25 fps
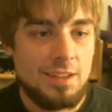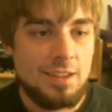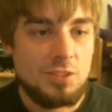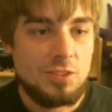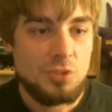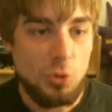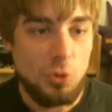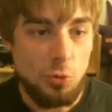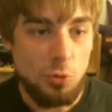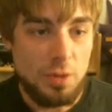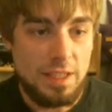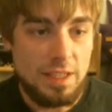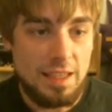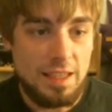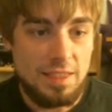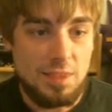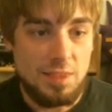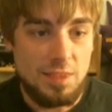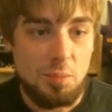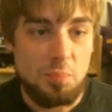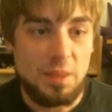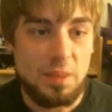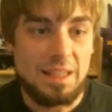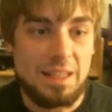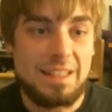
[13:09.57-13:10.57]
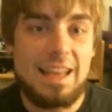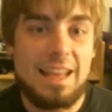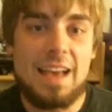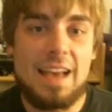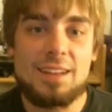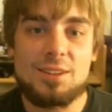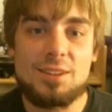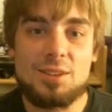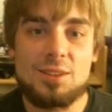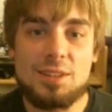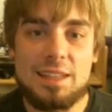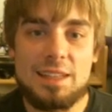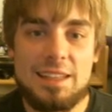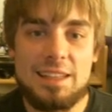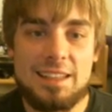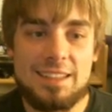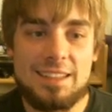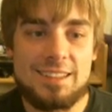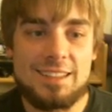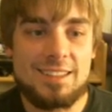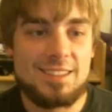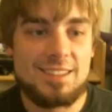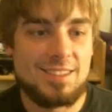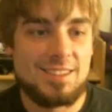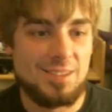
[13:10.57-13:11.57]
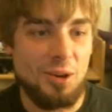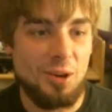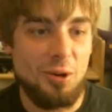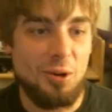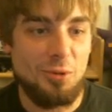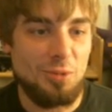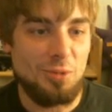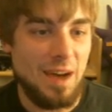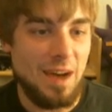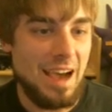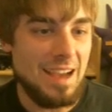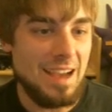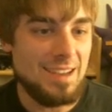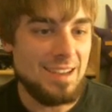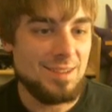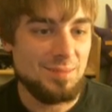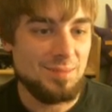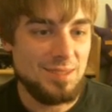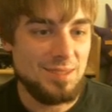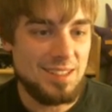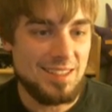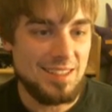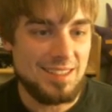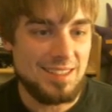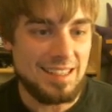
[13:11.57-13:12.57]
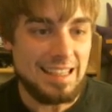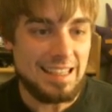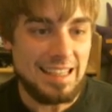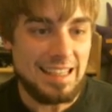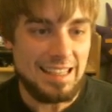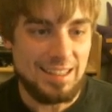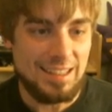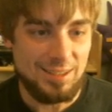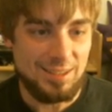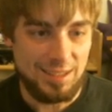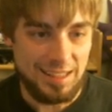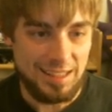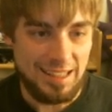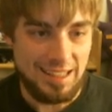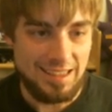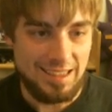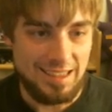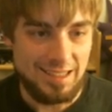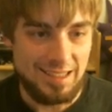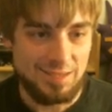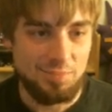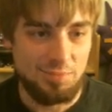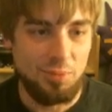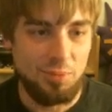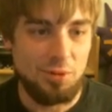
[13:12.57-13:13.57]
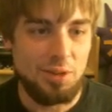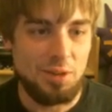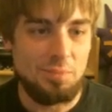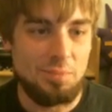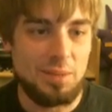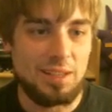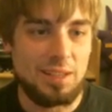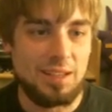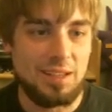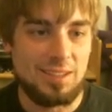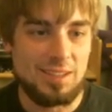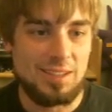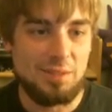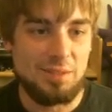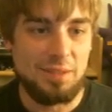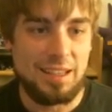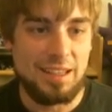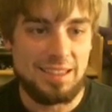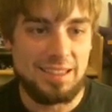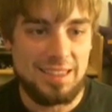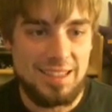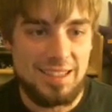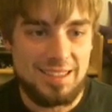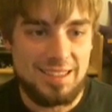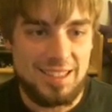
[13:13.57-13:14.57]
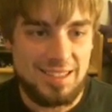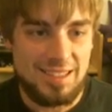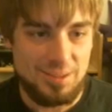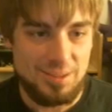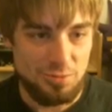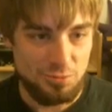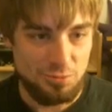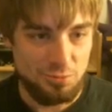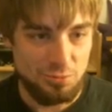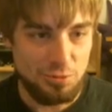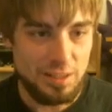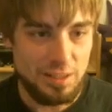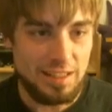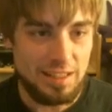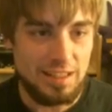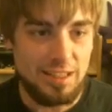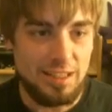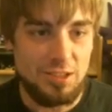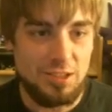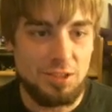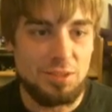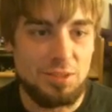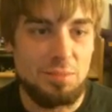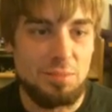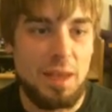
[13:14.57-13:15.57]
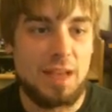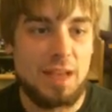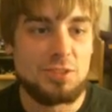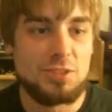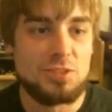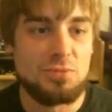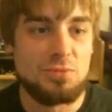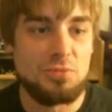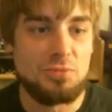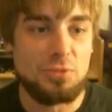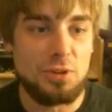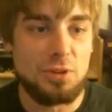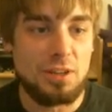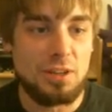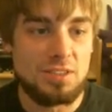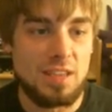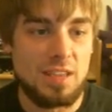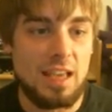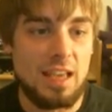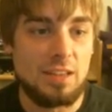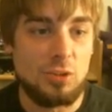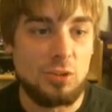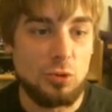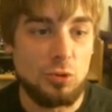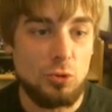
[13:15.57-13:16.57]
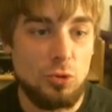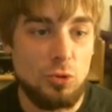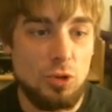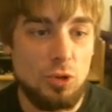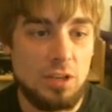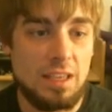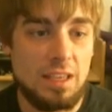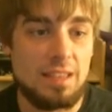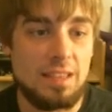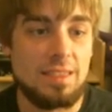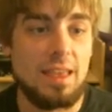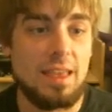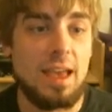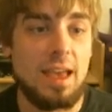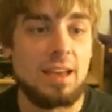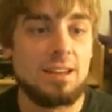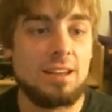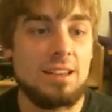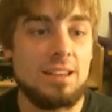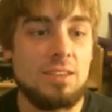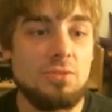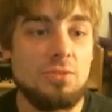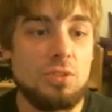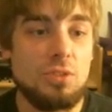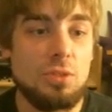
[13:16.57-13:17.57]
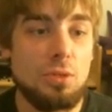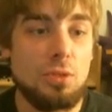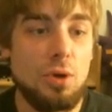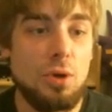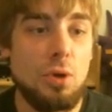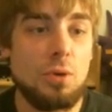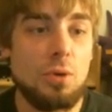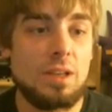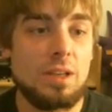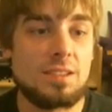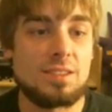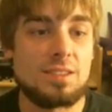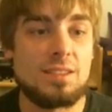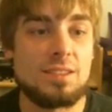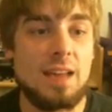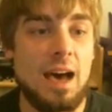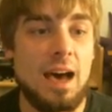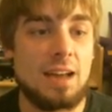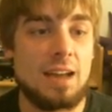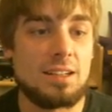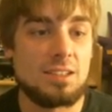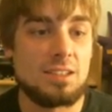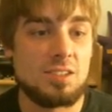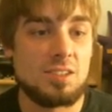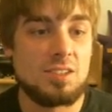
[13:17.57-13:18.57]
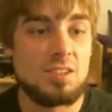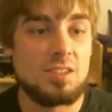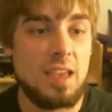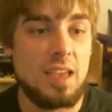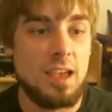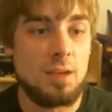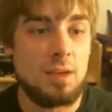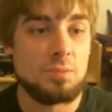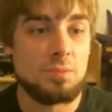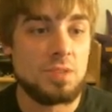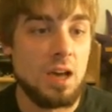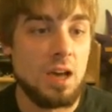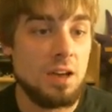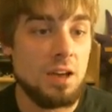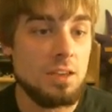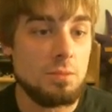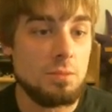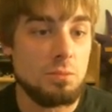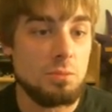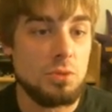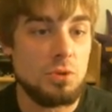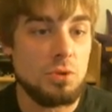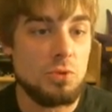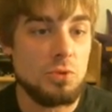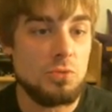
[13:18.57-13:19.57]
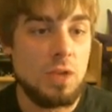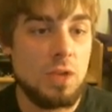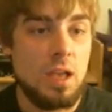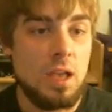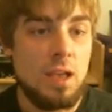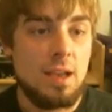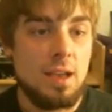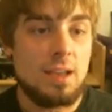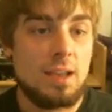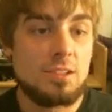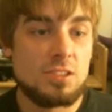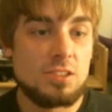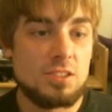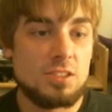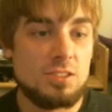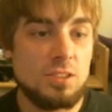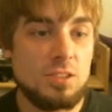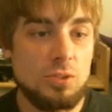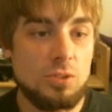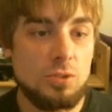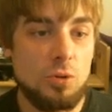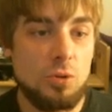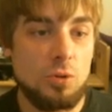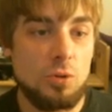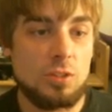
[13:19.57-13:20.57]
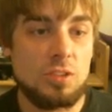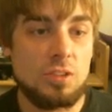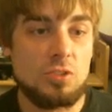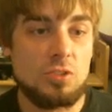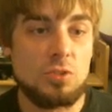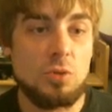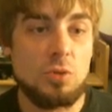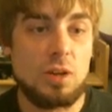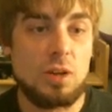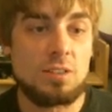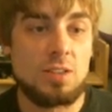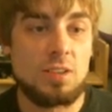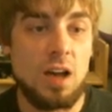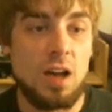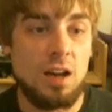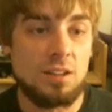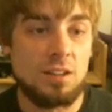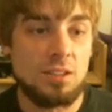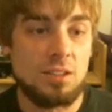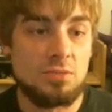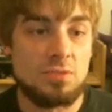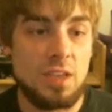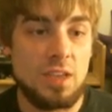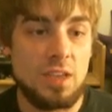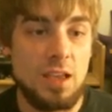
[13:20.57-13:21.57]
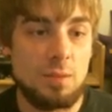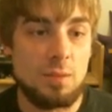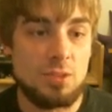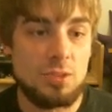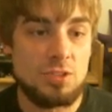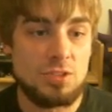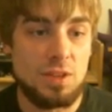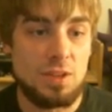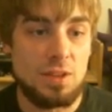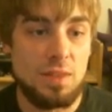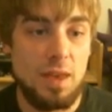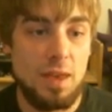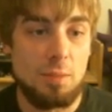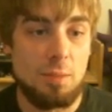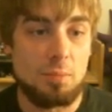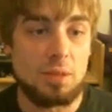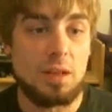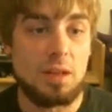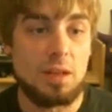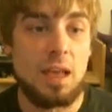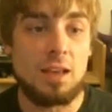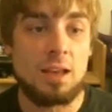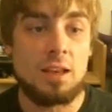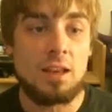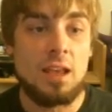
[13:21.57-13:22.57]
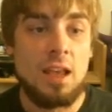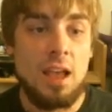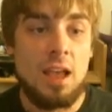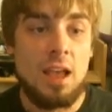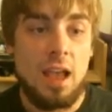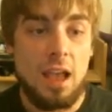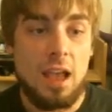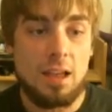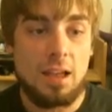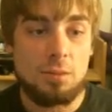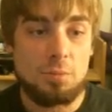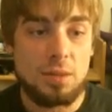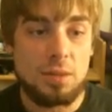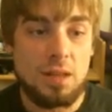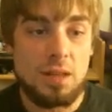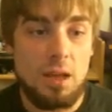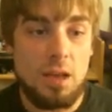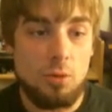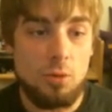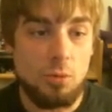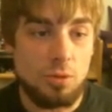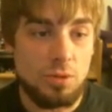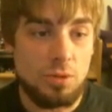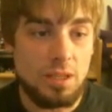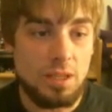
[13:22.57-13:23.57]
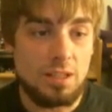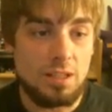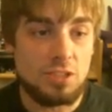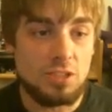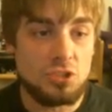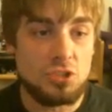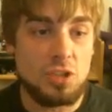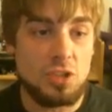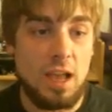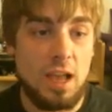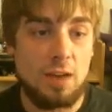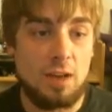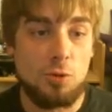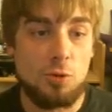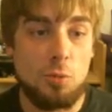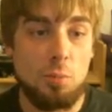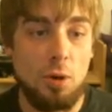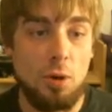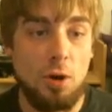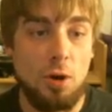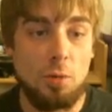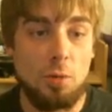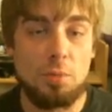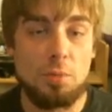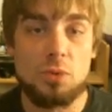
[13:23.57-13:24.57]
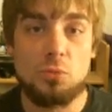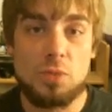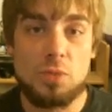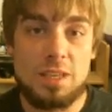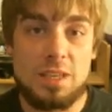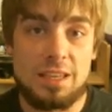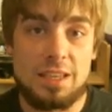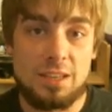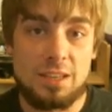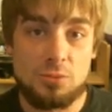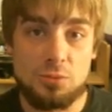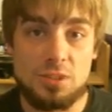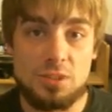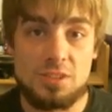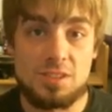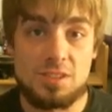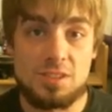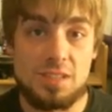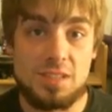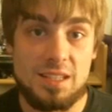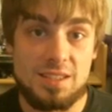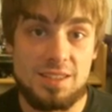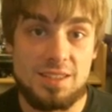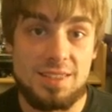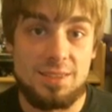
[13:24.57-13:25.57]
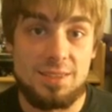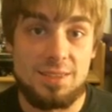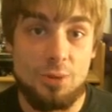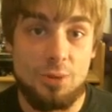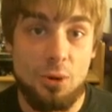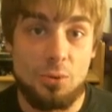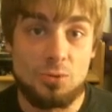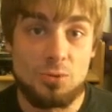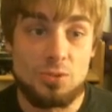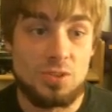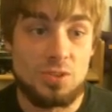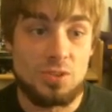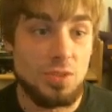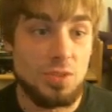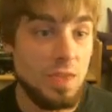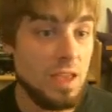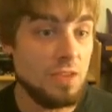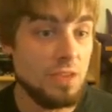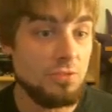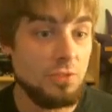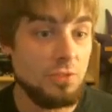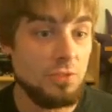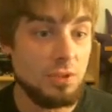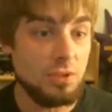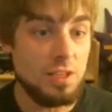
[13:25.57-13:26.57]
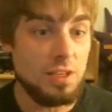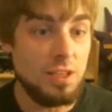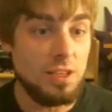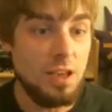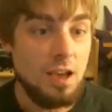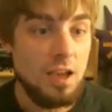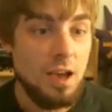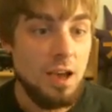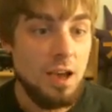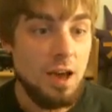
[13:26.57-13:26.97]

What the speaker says: So we get the Banette lead, so I am just giggling at this point because I'm like, this is a really good matchup for us, and look at that. Even though it's not a stab type move, it's still going to do a ton of damage to that Banette, and Banette will get a Shadow Ball, but we can resist those, thankfully.